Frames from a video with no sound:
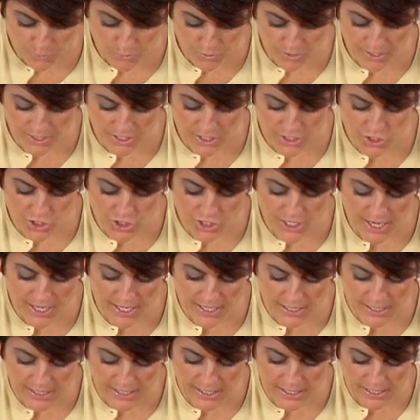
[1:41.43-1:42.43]
we're going to
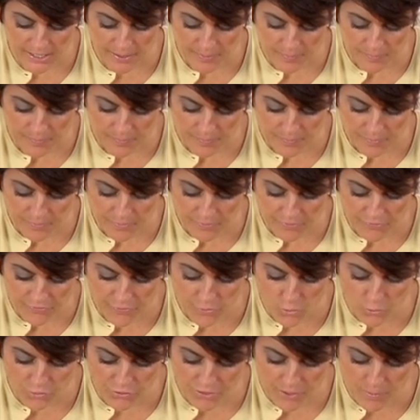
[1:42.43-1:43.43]
gently
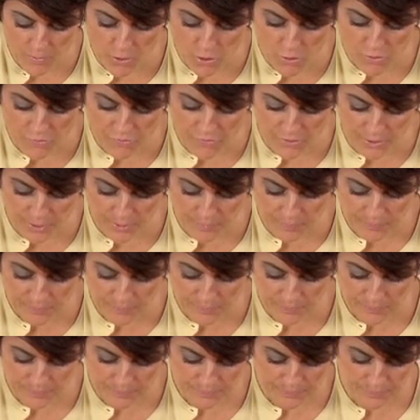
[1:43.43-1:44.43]
fold them over,
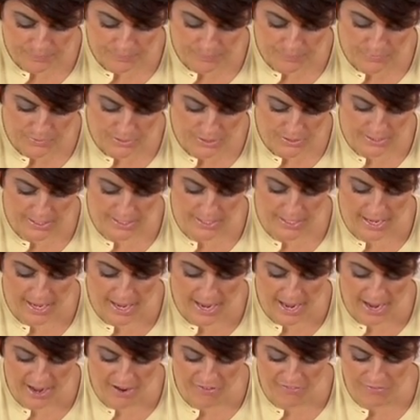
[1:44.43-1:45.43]
just like a
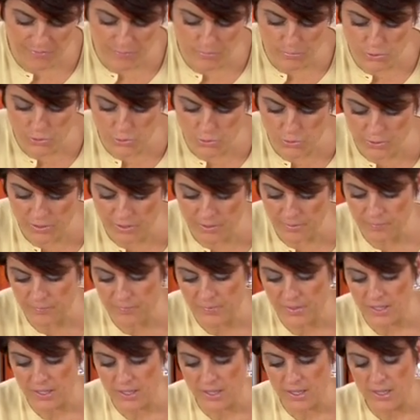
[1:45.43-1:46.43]
half moon.
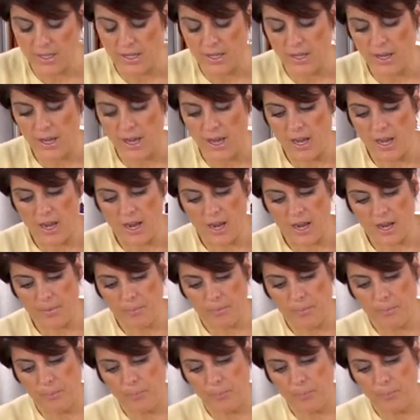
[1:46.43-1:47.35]
I